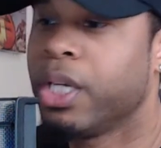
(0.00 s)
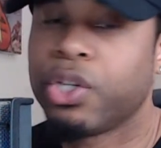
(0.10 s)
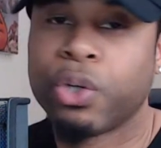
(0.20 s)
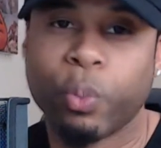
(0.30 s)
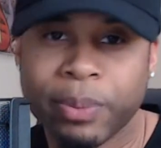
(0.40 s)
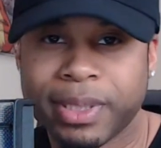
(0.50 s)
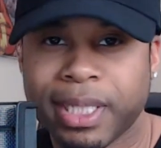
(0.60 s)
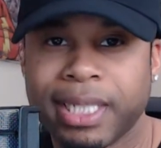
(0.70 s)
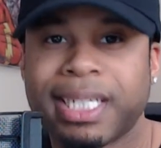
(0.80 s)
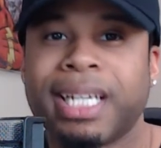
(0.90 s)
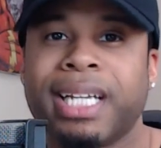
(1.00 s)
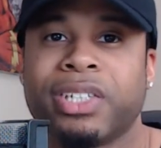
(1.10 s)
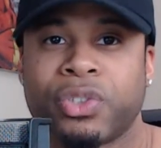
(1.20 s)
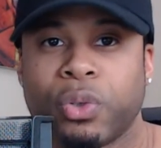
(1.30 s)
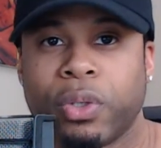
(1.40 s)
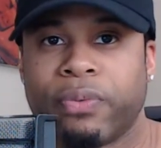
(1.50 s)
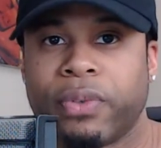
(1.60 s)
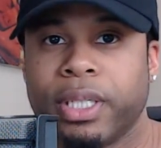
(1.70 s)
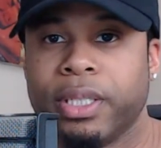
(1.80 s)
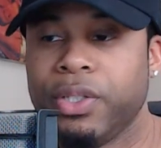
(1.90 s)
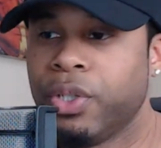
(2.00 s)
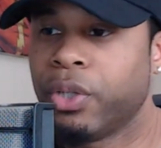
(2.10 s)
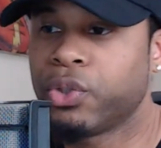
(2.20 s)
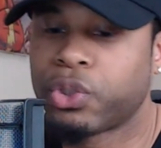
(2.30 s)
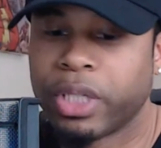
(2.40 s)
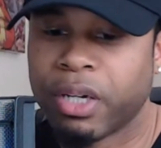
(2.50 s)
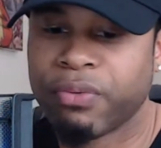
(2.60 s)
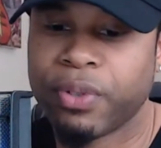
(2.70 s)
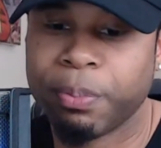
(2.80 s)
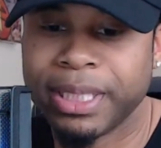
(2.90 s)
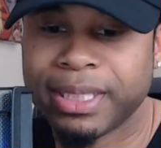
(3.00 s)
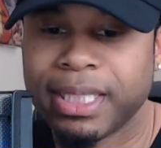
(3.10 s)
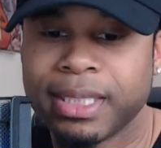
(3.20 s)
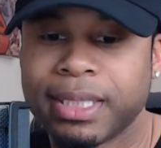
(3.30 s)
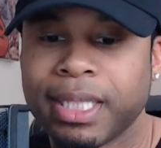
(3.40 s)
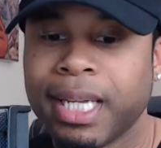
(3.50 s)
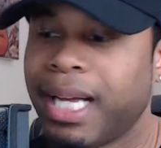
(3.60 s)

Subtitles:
your website. It's kind of like a storefront, you know, showing off your business,